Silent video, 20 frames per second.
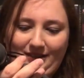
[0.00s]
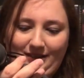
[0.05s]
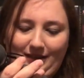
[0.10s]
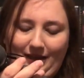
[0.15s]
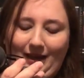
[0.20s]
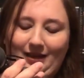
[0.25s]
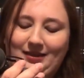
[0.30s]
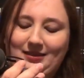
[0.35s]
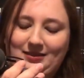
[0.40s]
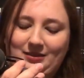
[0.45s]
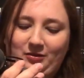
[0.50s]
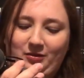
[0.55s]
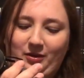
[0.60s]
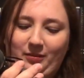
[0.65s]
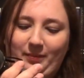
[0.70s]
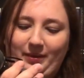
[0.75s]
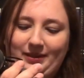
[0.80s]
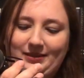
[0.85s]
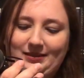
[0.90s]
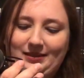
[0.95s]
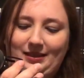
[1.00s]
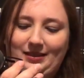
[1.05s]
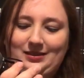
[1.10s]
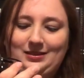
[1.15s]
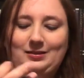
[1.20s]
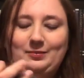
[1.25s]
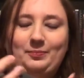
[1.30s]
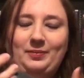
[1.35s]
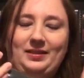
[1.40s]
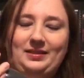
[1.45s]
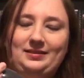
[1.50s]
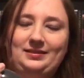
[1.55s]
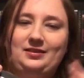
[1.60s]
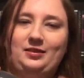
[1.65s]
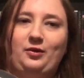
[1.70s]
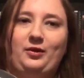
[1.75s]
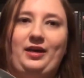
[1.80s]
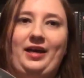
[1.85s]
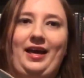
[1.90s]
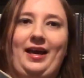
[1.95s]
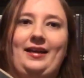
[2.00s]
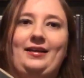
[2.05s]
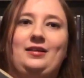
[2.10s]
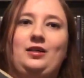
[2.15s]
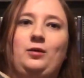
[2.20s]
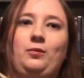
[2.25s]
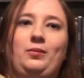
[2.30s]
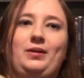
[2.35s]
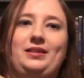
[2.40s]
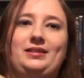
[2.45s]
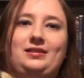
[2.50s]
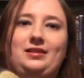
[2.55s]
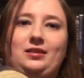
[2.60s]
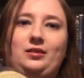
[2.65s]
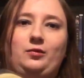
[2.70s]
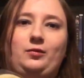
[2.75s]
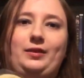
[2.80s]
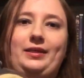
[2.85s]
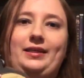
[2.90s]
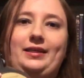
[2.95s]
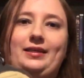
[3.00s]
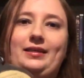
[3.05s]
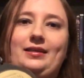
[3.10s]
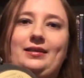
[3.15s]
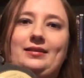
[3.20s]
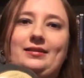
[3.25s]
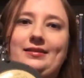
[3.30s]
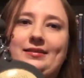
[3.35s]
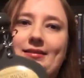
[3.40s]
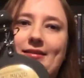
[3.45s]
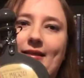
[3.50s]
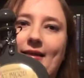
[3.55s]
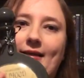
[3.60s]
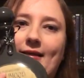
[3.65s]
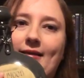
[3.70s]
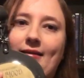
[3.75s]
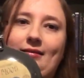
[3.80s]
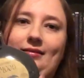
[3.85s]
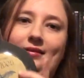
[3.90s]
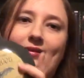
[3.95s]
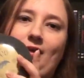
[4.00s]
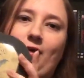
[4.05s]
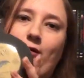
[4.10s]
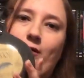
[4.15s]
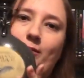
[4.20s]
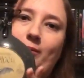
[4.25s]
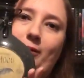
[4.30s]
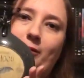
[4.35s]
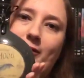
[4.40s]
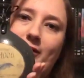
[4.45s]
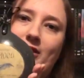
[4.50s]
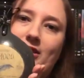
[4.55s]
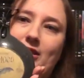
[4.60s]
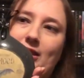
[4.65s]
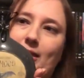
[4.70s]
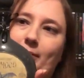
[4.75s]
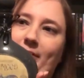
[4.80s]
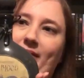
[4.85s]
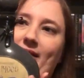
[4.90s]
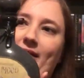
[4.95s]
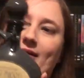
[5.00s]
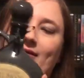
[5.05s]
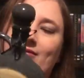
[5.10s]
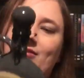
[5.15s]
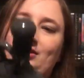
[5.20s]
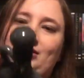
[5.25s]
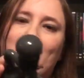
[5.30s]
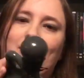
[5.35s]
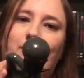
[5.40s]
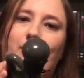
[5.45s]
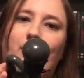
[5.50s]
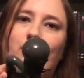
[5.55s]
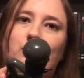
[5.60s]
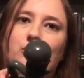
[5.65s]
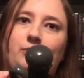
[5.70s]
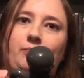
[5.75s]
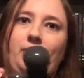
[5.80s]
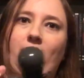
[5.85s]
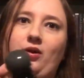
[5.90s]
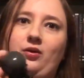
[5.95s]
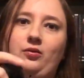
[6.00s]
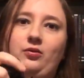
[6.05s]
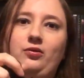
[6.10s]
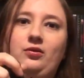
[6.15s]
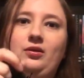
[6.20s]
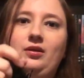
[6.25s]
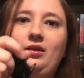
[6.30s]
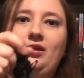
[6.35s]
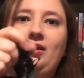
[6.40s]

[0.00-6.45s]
That doesn't quite make sense, but it's okay. Nobody's gonna read it. It's gonna go with my witch theme again. Just a potion bottle.